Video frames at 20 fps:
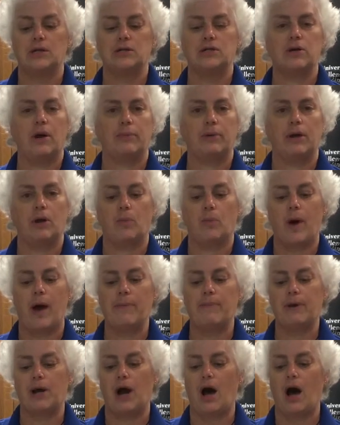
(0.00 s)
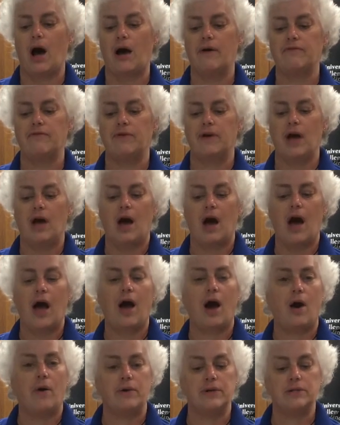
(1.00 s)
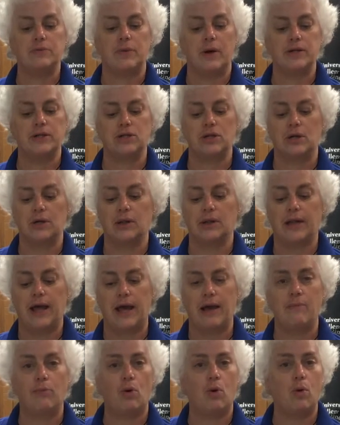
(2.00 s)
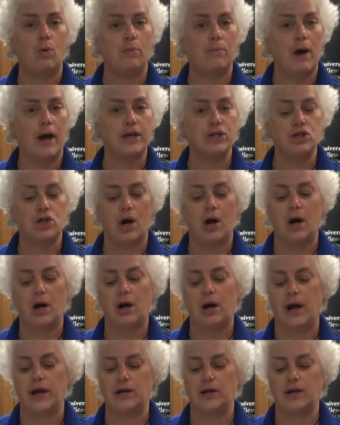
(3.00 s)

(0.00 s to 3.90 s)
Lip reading: So I'm going to wipe it off. I always want to label my jar.